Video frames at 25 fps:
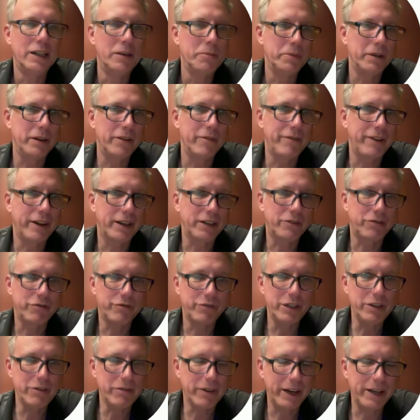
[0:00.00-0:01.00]
But in fact,
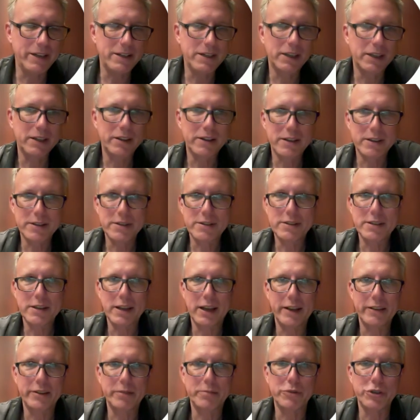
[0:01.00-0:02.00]
rewriting this
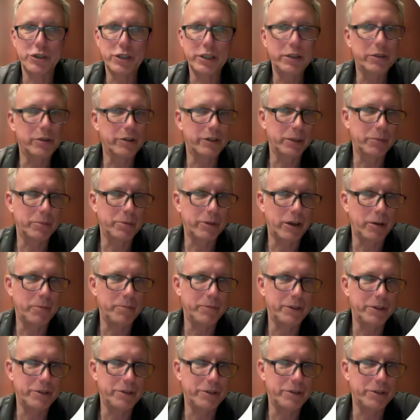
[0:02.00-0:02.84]
as a machine learning problem,